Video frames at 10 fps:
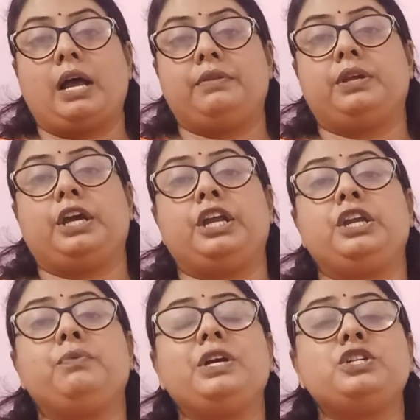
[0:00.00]
and the
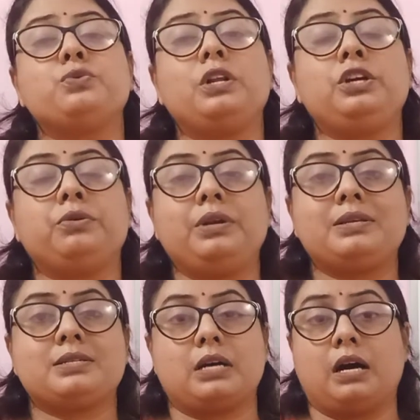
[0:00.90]
individual
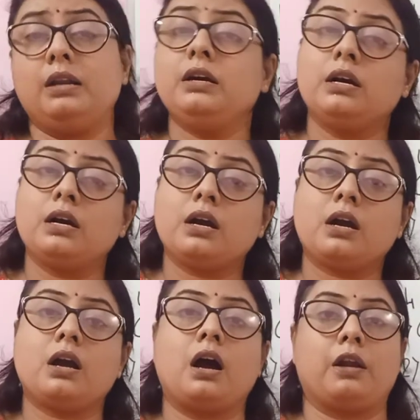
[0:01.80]
units are
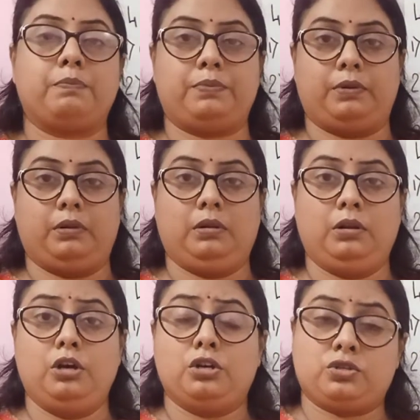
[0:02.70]
carpel.
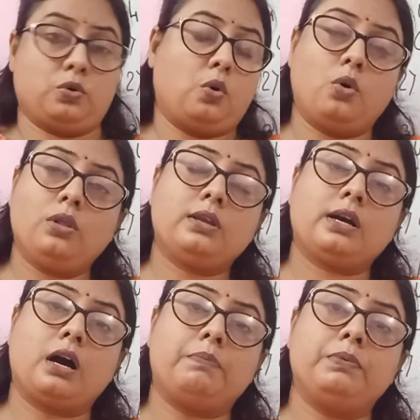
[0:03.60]
So all
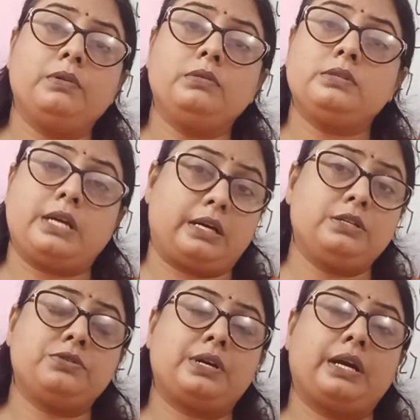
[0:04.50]
the carpel
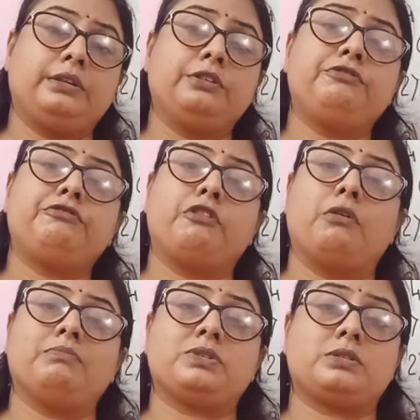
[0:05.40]
taken together
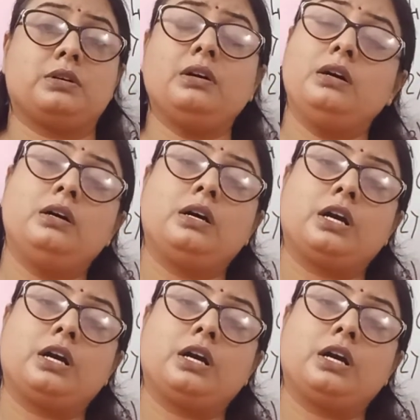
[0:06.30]
forms the